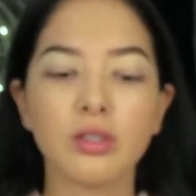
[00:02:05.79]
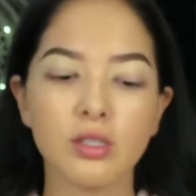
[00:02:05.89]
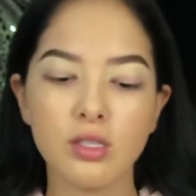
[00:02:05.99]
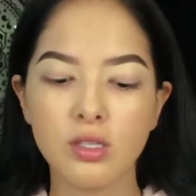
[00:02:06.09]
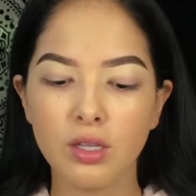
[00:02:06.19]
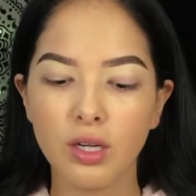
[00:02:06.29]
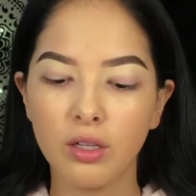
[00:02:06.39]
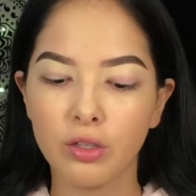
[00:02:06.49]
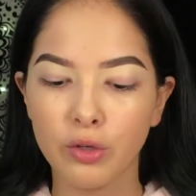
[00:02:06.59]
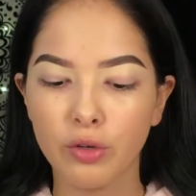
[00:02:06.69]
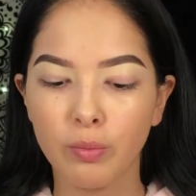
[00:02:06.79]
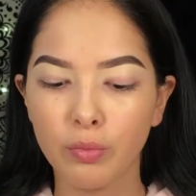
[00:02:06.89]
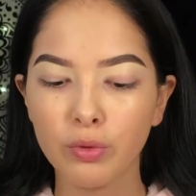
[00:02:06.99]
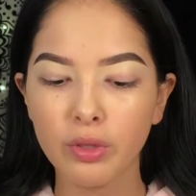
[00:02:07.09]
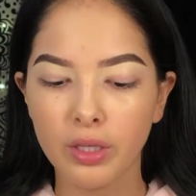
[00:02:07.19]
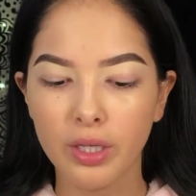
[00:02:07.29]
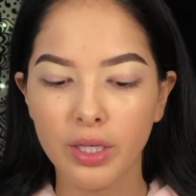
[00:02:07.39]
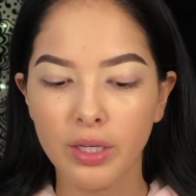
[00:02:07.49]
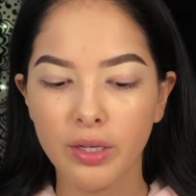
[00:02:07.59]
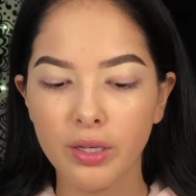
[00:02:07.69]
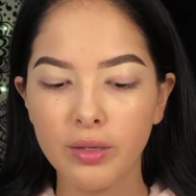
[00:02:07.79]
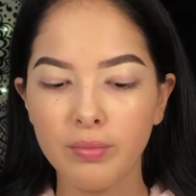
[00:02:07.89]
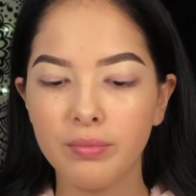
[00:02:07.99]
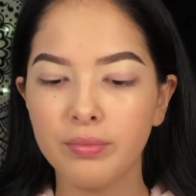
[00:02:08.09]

This is the color Creme Brulee.